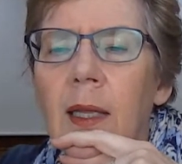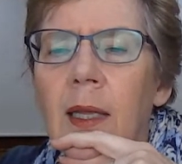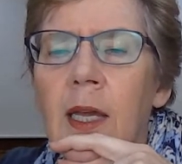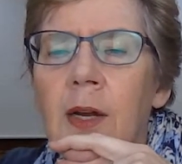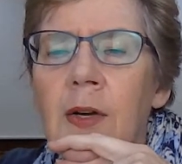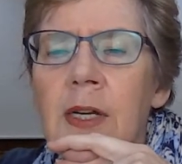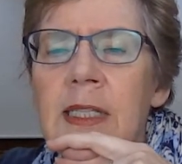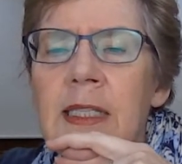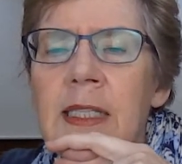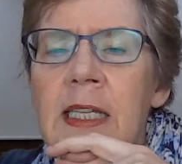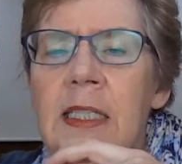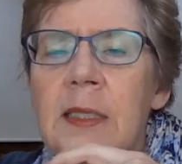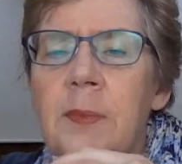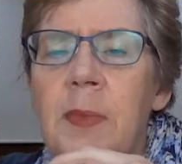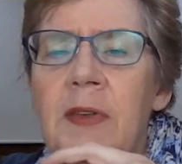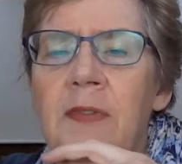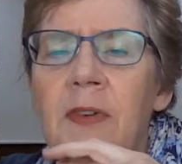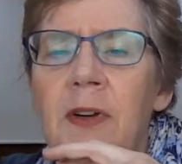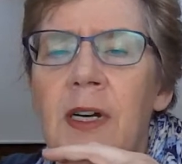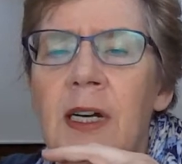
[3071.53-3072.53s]
Kerry says,
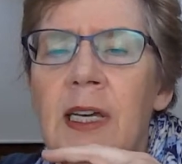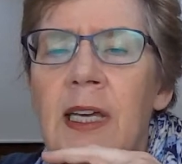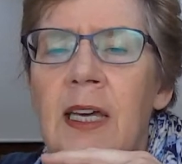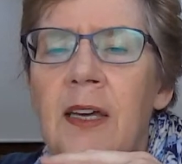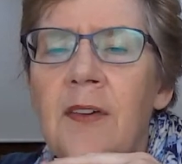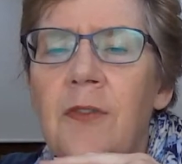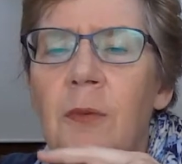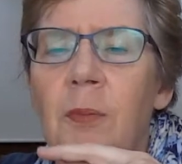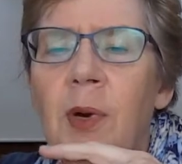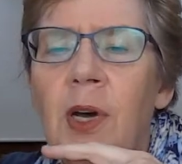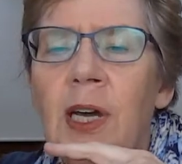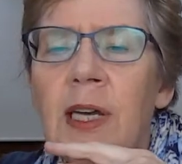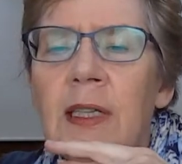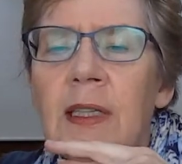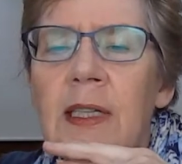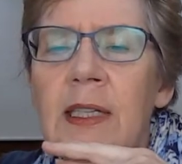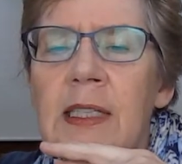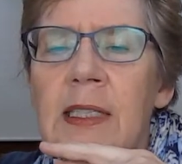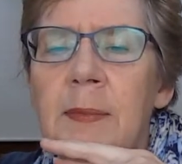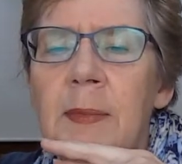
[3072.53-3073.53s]
be very careful buying
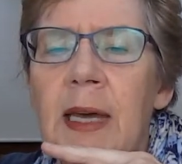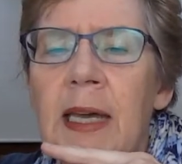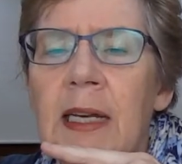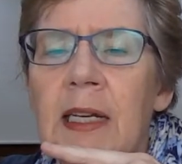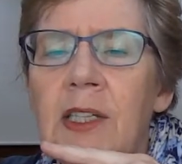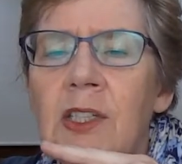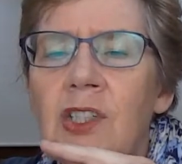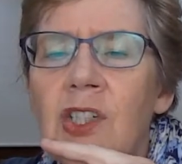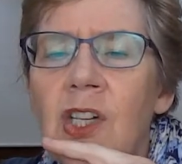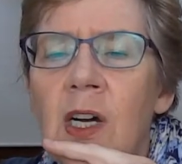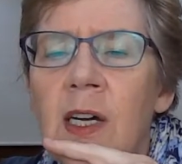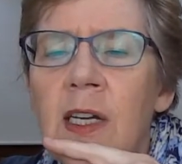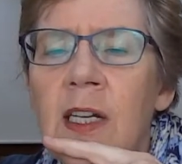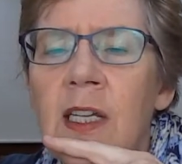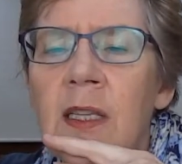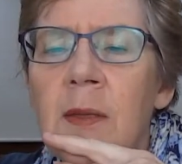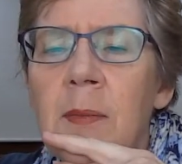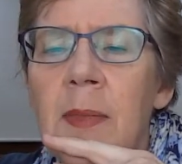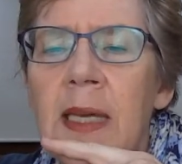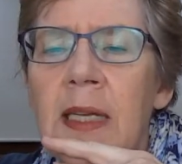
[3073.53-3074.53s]
lids made in
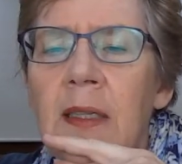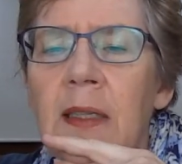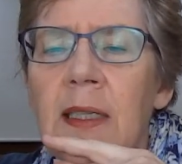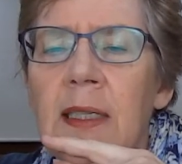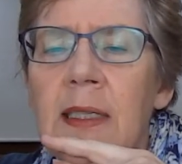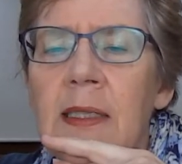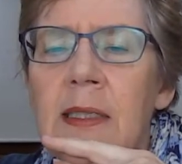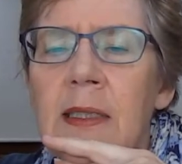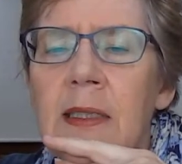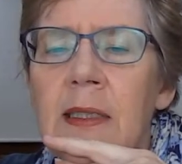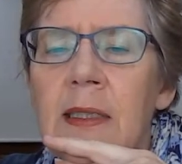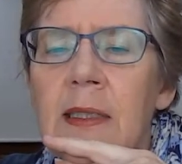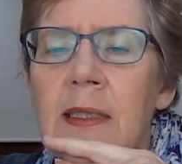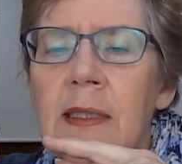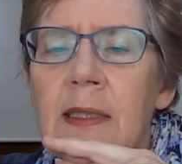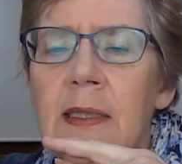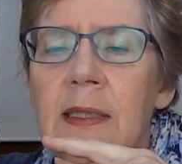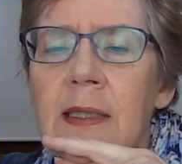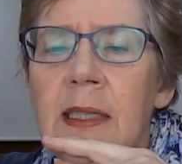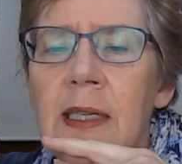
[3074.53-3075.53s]
China. The metal isn't
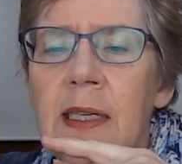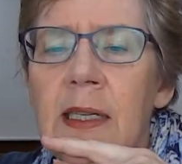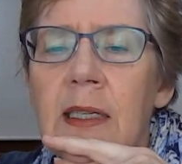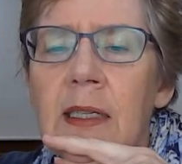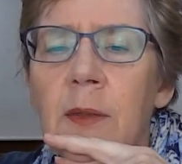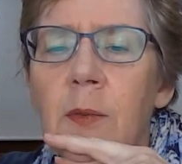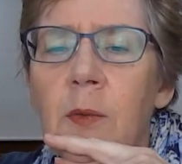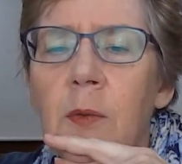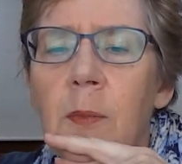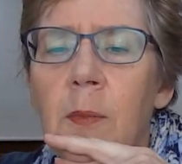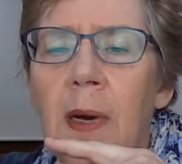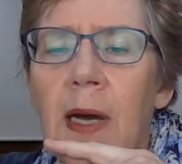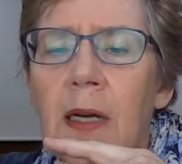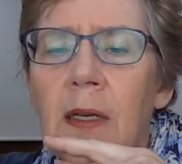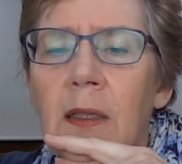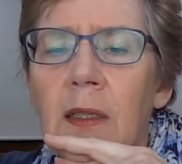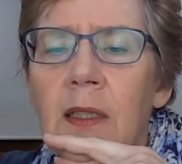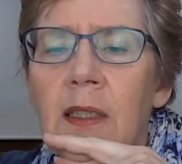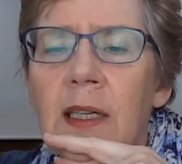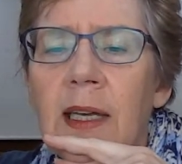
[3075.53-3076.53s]
as thick and it will
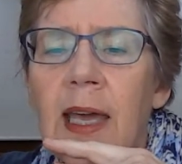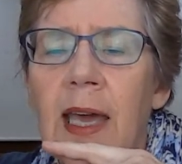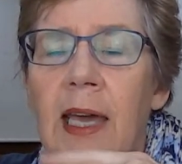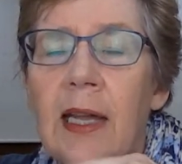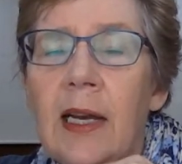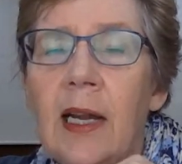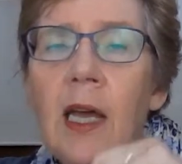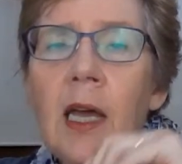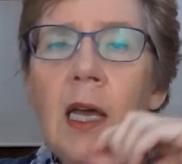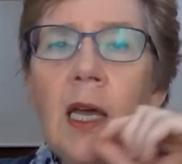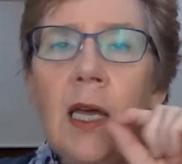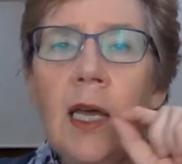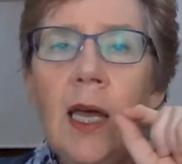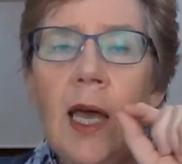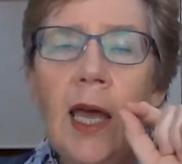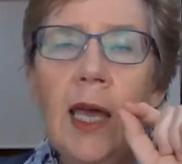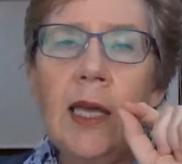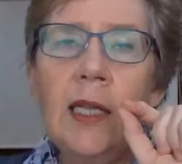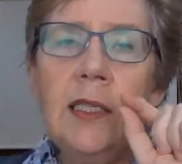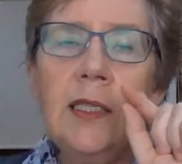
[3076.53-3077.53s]
buckle in the canner.
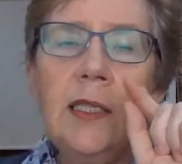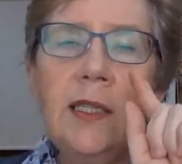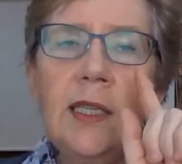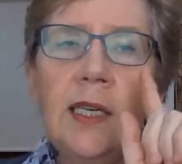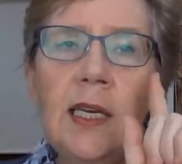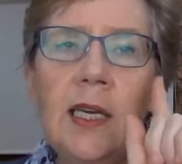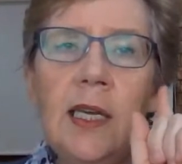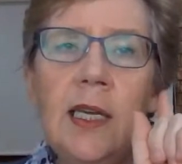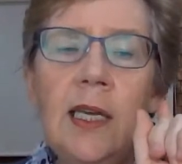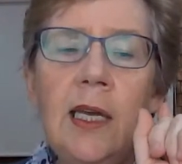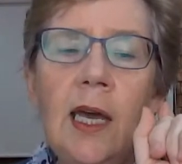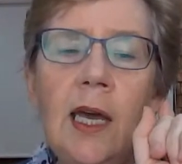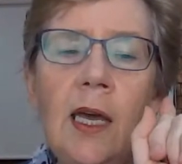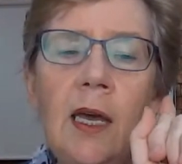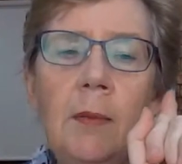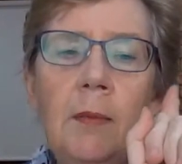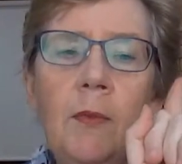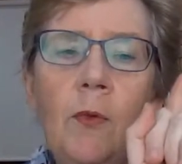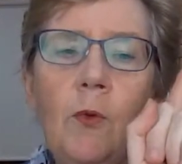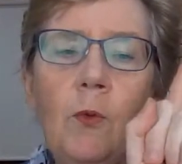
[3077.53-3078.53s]
And the
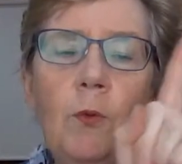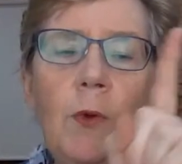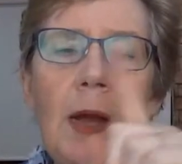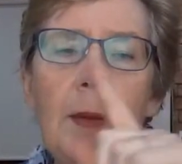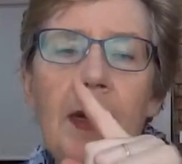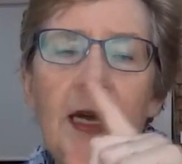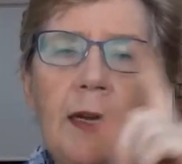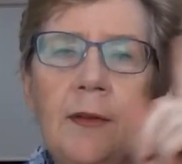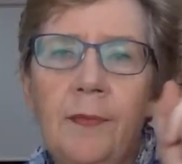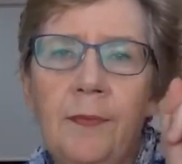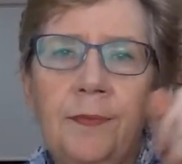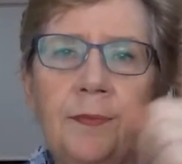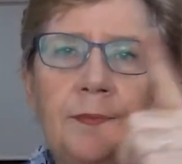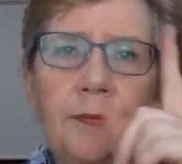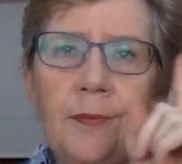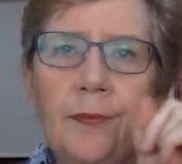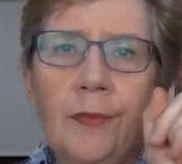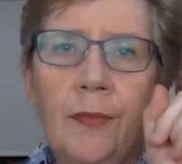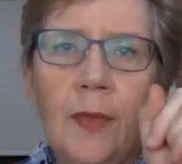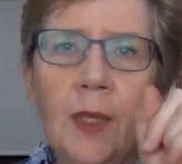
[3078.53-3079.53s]
rubber,
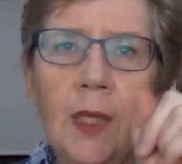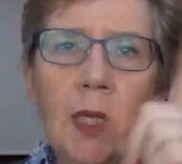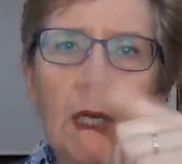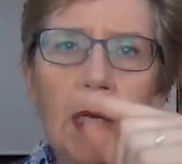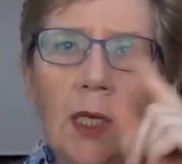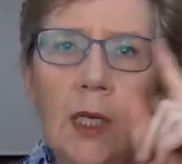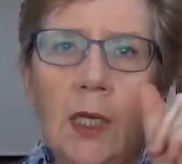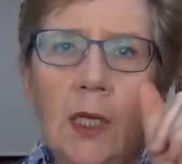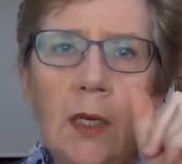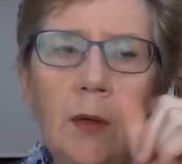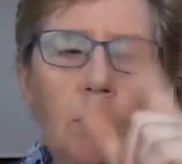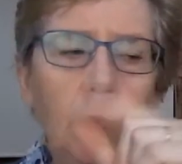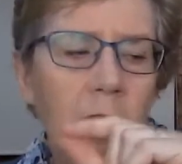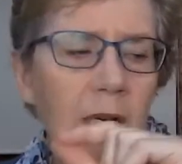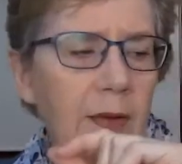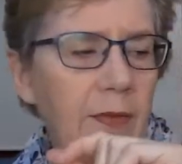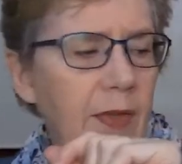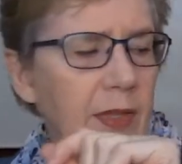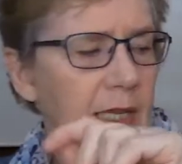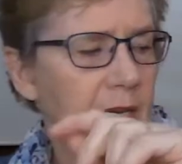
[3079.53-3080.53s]

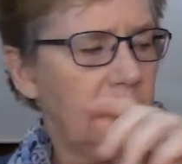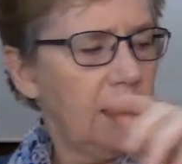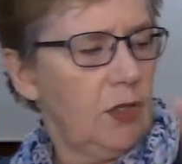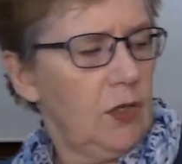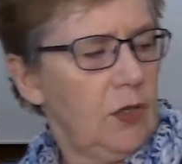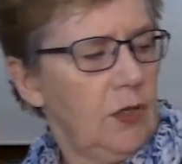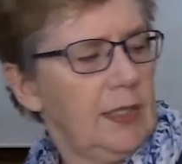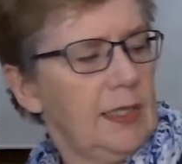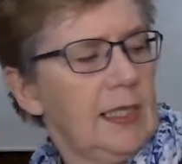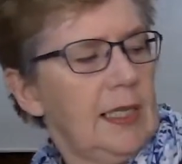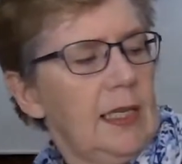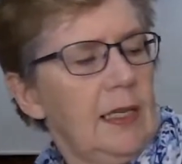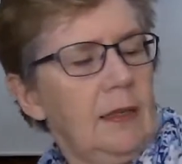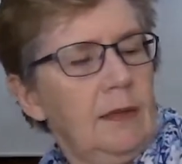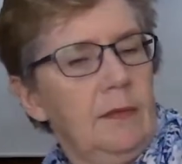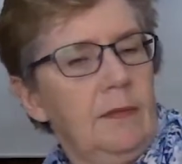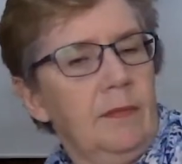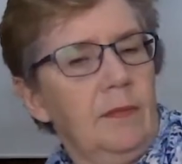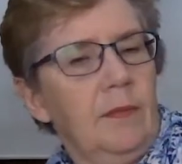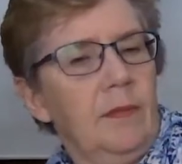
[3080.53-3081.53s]
whatever they're
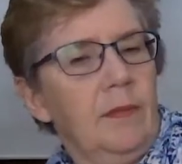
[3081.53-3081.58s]
using